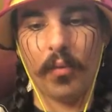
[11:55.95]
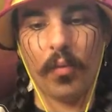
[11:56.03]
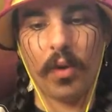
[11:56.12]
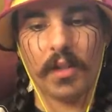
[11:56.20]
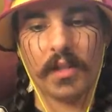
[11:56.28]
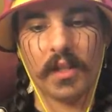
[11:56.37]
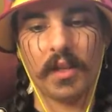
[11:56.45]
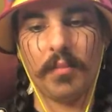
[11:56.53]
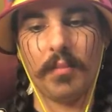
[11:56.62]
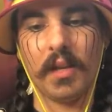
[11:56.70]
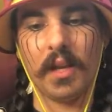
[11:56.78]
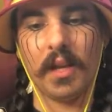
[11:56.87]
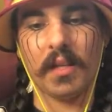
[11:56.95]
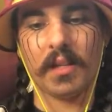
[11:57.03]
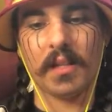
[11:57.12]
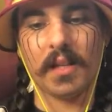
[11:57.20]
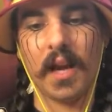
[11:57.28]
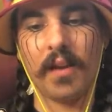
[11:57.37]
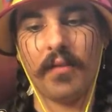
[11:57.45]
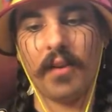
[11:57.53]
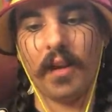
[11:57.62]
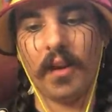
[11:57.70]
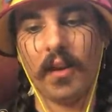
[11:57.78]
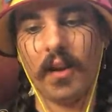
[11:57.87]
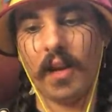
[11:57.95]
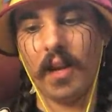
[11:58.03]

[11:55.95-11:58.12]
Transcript: And what is it gonna be inside of here?